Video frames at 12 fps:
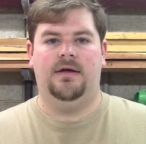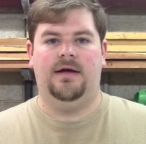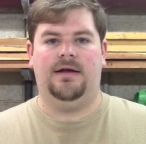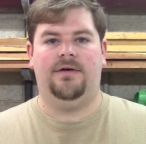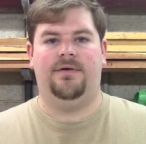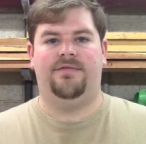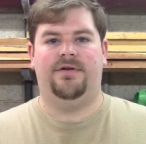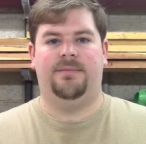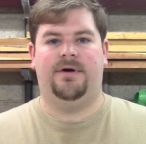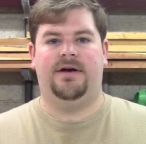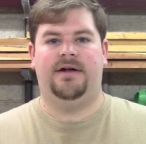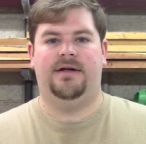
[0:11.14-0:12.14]
Hello
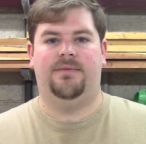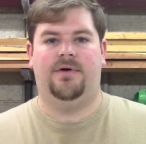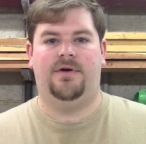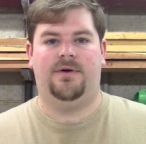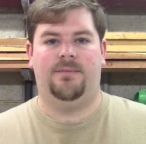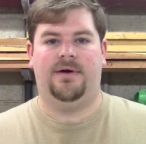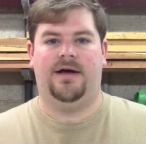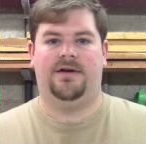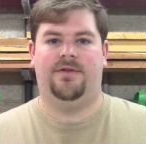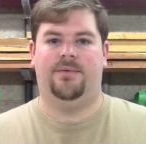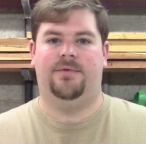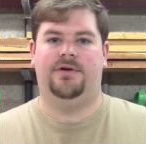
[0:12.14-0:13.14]
everybody and welcome back
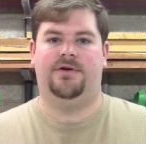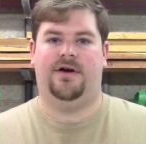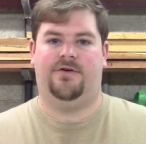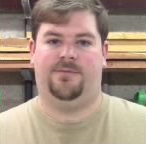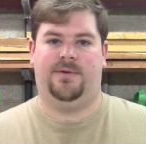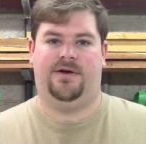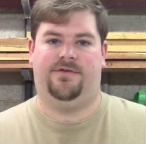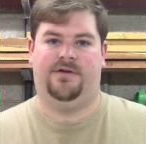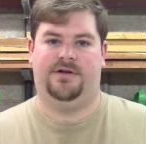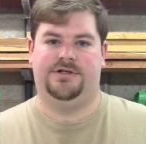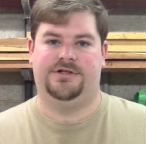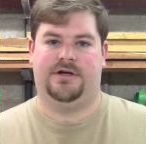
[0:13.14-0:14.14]
to the Woodcrafts by
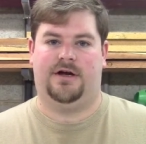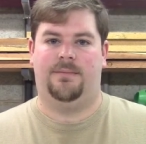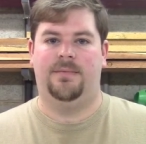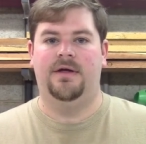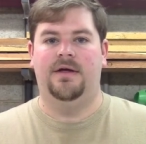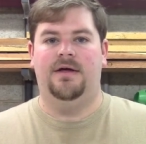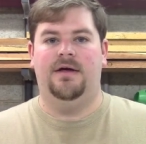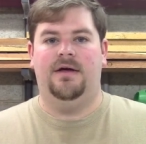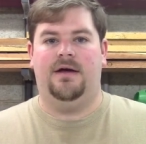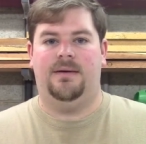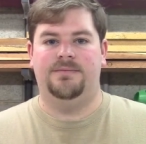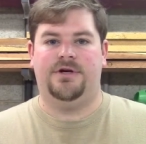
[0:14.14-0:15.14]
Design shop.
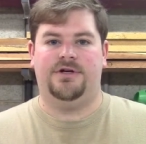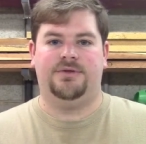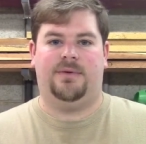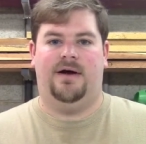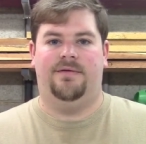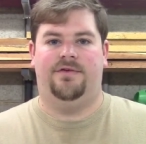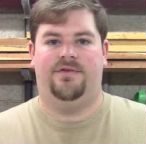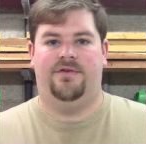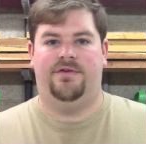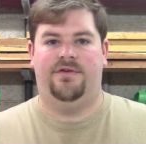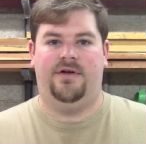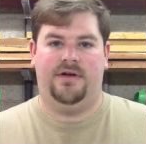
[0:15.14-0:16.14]
I'm Joshua Iverson.
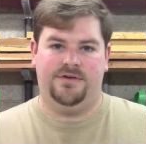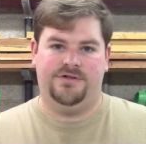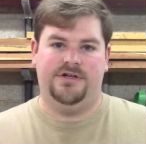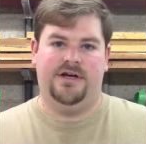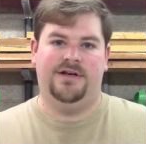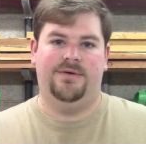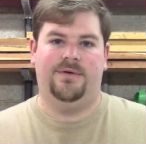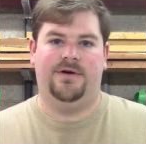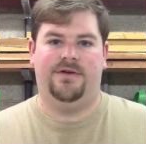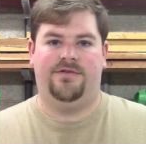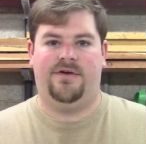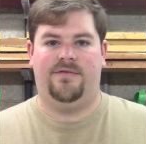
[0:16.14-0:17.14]
Today is
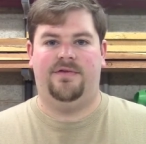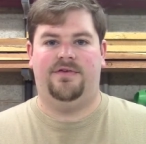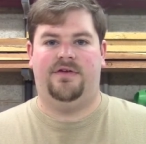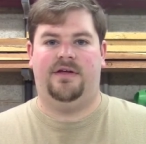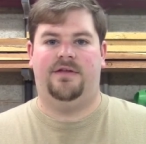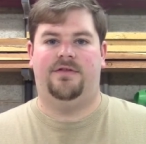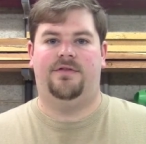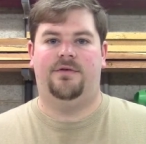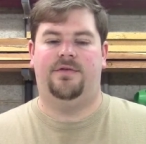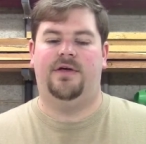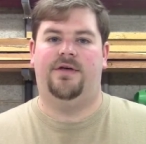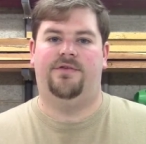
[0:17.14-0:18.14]
January 17th,
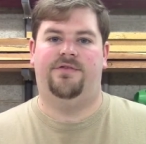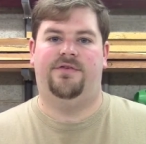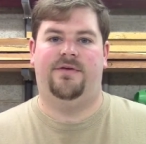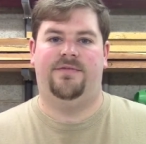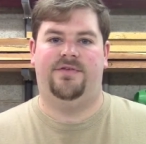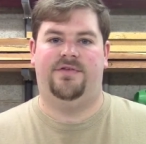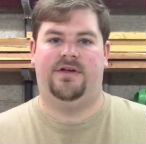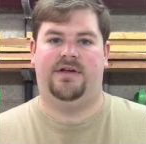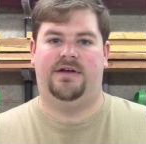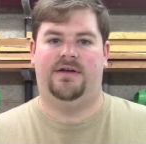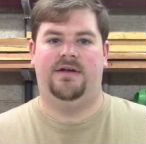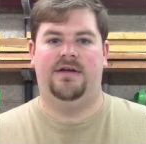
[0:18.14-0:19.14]

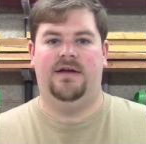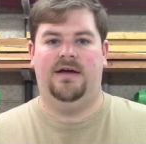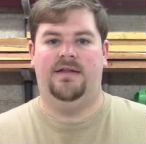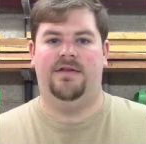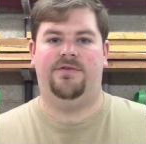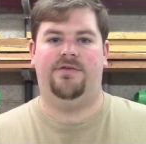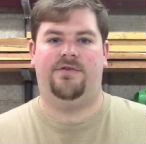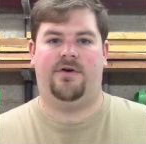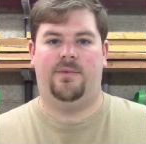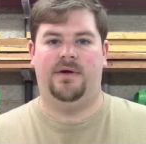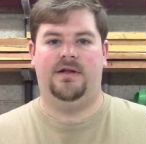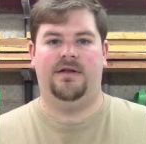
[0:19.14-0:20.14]
2017, and this is our
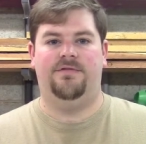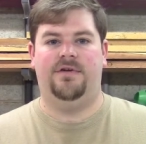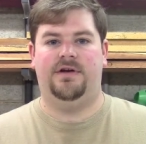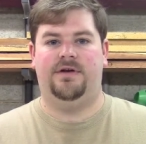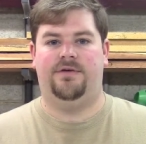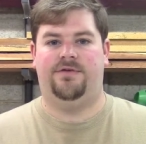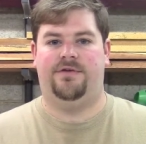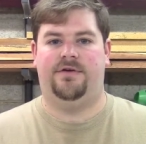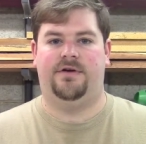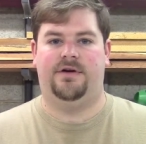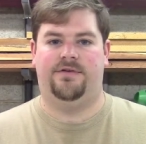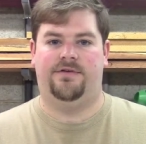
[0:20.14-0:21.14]
weekly video
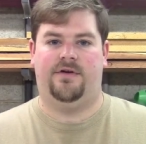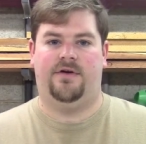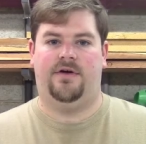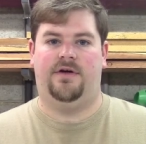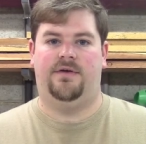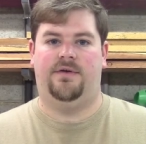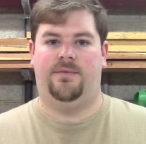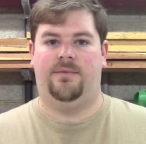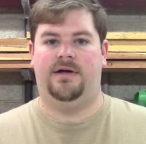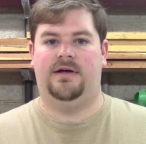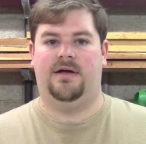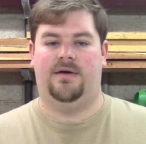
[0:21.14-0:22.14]
series on
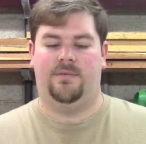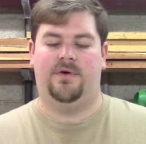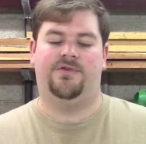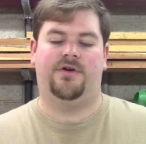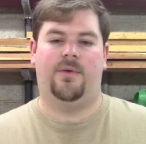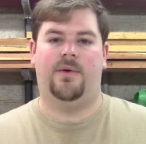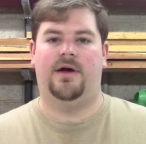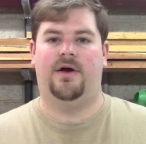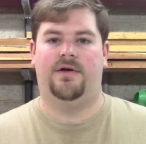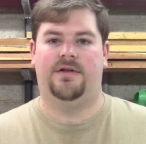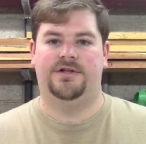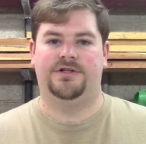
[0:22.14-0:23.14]
what's going
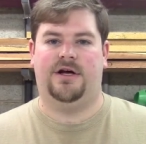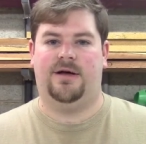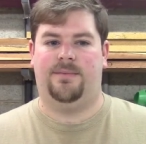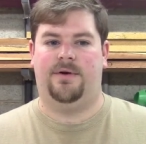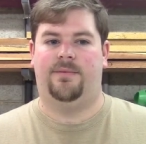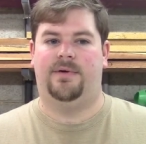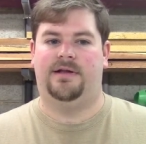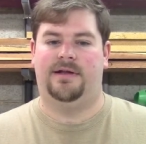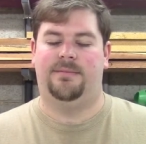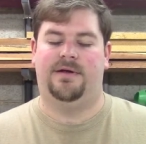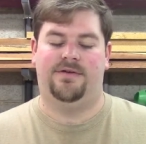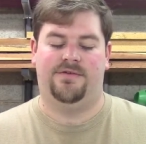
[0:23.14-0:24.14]
on in the shop on a weekly
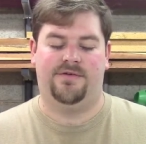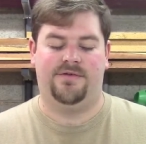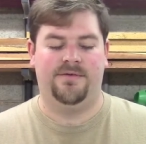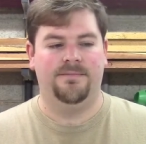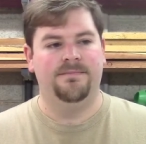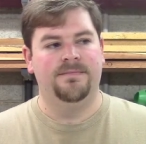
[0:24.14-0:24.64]
basis.